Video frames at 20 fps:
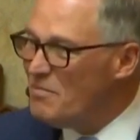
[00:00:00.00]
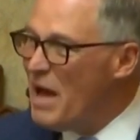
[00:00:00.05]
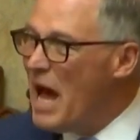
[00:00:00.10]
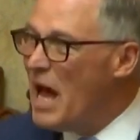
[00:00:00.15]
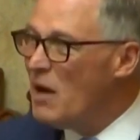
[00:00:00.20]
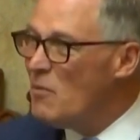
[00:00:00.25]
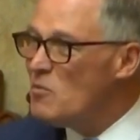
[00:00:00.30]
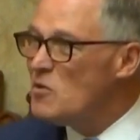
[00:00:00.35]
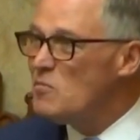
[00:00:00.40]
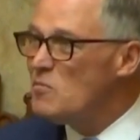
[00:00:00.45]

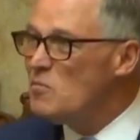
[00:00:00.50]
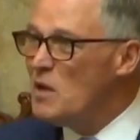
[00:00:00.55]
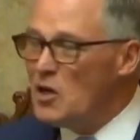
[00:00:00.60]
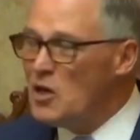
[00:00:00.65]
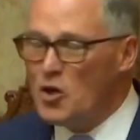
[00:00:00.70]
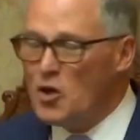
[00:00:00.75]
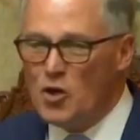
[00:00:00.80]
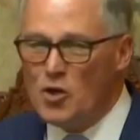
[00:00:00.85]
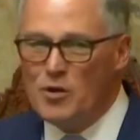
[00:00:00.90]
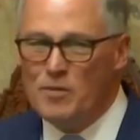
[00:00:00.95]
Madam
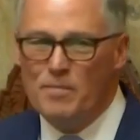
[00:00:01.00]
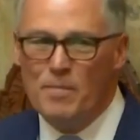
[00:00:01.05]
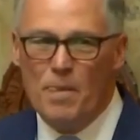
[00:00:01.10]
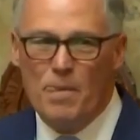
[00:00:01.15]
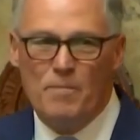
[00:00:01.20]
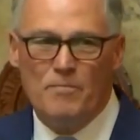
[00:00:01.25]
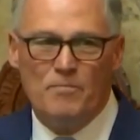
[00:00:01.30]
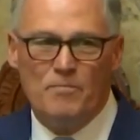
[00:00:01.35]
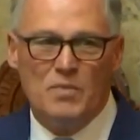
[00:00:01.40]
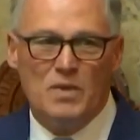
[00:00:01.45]
Speaker,
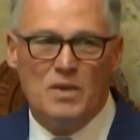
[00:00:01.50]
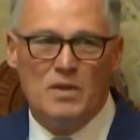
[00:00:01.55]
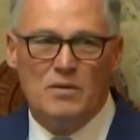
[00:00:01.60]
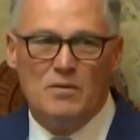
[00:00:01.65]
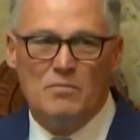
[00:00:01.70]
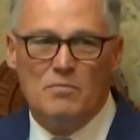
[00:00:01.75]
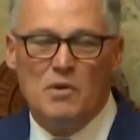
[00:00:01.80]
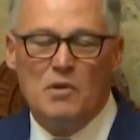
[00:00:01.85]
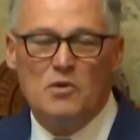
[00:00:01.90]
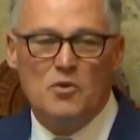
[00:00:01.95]

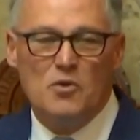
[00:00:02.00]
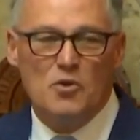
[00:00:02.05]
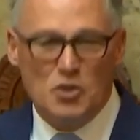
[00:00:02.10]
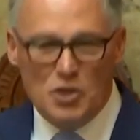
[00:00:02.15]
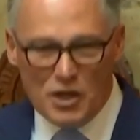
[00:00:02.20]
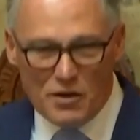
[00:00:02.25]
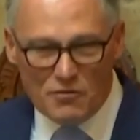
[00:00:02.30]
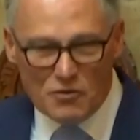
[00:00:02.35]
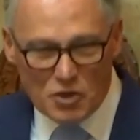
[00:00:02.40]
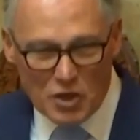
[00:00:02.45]
Mr.
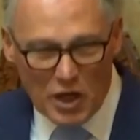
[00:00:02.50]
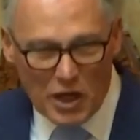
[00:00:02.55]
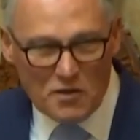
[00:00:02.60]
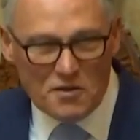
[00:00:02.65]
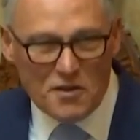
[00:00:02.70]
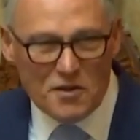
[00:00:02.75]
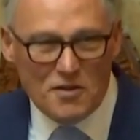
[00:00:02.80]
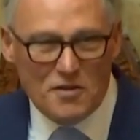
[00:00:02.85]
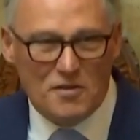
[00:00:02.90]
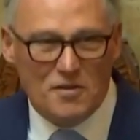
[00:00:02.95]
Chief
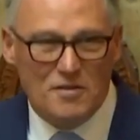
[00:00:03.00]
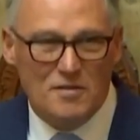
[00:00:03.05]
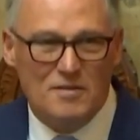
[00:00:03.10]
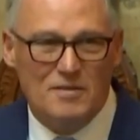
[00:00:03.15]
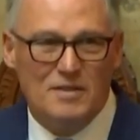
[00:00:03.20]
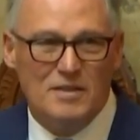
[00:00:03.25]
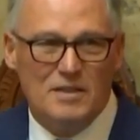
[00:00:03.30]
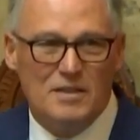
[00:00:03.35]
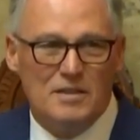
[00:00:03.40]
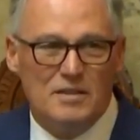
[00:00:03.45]

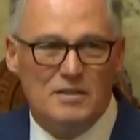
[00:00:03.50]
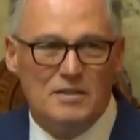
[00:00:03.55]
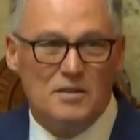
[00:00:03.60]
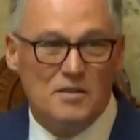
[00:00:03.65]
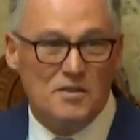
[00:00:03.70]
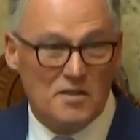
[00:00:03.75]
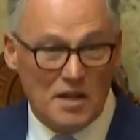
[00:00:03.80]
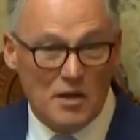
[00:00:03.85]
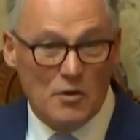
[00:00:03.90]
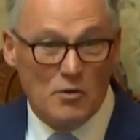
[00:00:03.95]
Justice,
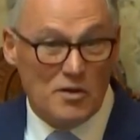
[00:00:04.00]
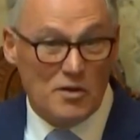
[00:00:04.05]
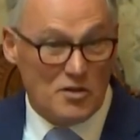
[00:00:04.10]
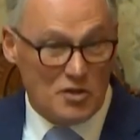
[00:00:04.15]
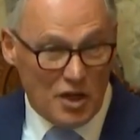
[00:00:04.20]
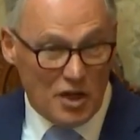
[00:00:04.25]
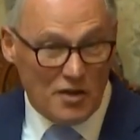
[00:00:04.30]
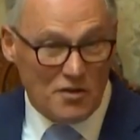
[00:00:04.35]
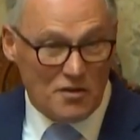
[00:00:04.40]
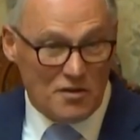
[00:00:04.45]

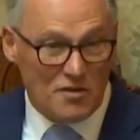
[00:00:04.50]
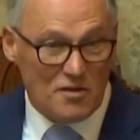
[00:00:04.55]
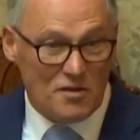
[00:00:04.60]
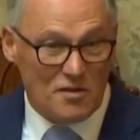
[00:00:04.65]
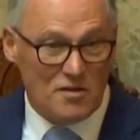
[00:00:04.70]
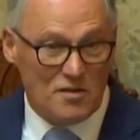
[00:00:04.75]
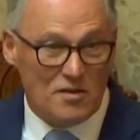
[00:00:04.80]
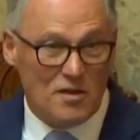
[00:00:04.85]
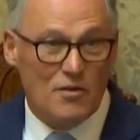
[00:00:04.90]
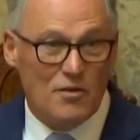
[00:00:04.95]
distinguished
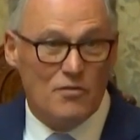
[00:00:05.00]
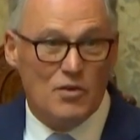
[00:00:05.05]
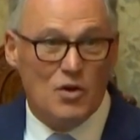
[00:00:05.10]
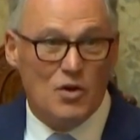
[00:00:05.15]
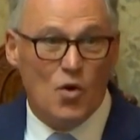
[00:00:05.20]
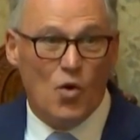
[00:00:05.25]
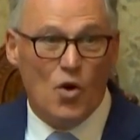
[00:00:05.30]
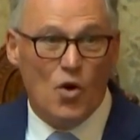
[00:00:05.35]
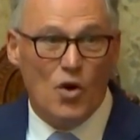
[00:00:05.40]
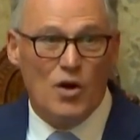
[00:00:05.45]
justices of
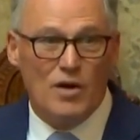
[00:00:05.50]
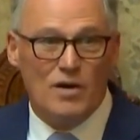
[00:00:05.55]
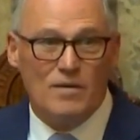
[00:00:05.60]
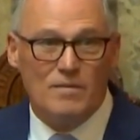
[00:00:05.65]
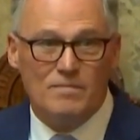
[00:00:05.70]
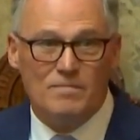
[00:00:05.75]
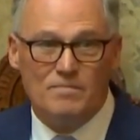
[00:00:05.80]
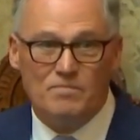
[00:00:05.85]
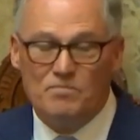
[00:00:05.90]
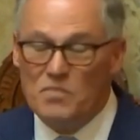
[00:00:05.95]
the court,
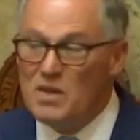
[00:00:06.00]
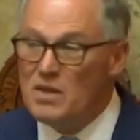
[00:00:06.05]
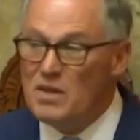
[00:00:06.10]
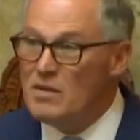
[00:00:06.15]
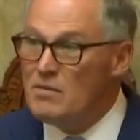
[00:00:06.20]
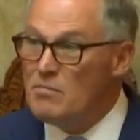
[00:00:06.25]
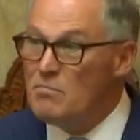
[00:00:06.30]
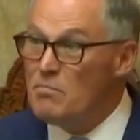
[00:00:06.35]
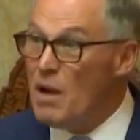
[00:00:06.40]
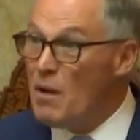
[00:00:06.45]

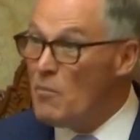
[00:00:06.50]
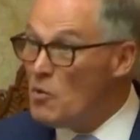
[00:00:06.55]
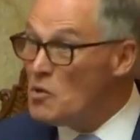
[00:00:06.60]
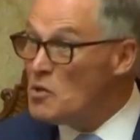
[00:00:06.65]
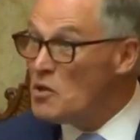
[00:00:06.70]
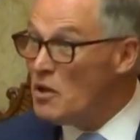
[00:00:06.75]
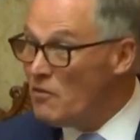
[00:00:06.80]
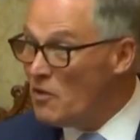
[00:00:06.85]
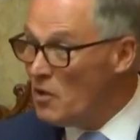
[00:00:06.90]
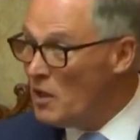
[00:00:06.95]

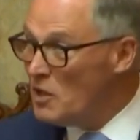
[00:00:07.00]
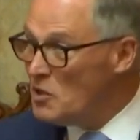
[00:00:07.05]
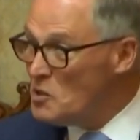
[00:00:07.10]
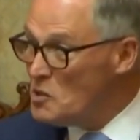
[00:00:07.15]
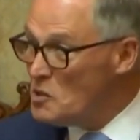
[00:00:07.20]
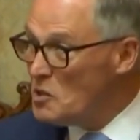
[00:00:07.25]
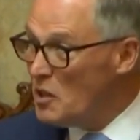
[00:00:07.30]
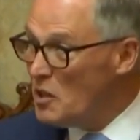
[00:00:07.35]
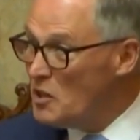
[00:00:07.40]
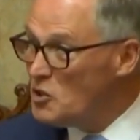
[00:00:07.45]
members of the
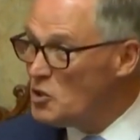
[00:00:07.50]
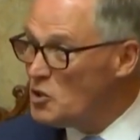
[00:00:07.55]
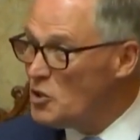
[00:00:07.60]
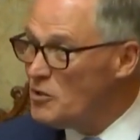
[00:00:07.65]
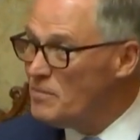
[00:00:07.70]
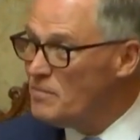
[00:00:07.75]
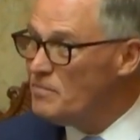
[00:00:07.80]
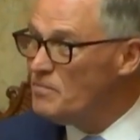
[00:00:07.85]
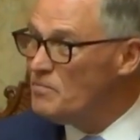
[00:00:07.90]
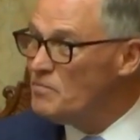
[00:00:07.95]

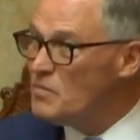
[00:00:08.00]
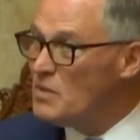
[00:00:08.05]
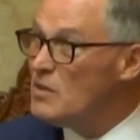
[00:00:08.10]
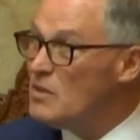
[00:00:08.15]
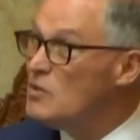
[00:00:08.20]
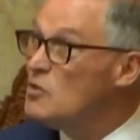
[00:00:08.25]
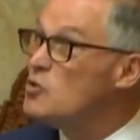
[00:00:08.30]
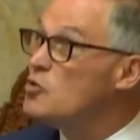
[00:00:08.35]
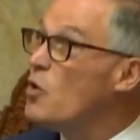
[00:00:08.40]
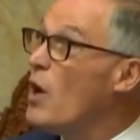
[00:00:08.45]
legislature,
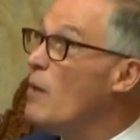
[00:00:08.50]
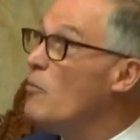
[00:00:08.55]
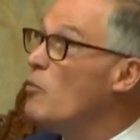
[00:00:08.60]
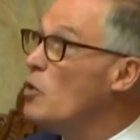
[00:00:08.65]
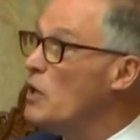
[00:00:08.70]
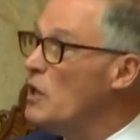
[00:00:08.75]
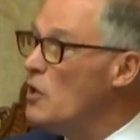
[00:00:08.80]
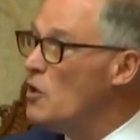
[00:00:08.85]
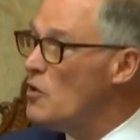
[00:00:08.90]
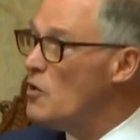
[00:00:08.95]

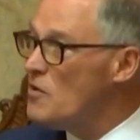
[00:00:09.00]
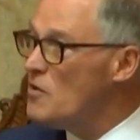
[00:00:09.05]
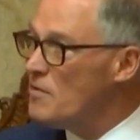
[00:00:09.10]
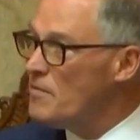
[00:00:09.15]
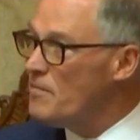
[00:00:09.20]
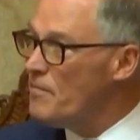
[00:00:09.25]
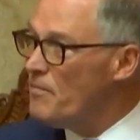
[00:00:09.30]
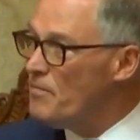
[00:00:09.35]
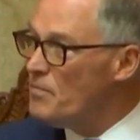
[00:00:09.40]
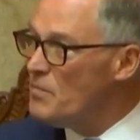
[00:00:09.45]
tribal
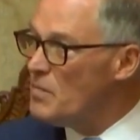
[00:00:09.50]
leaders,